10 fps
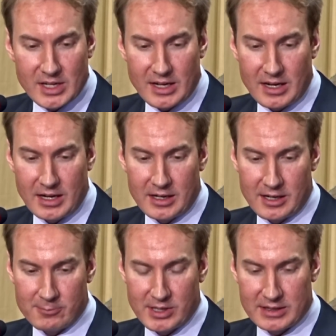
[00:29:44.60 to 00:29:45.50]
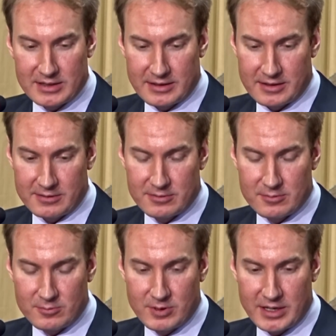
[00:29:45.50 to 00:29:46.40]
what
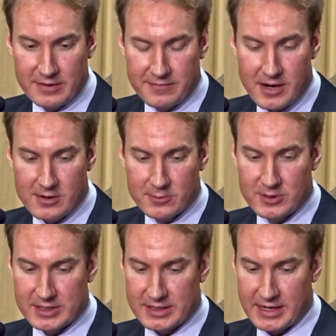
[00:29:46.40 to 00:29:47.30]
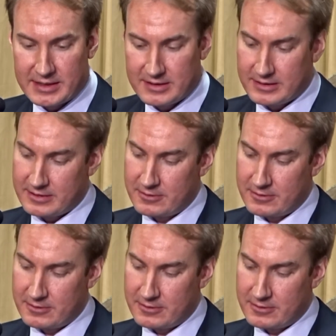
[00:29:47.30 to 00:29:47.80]
I found was that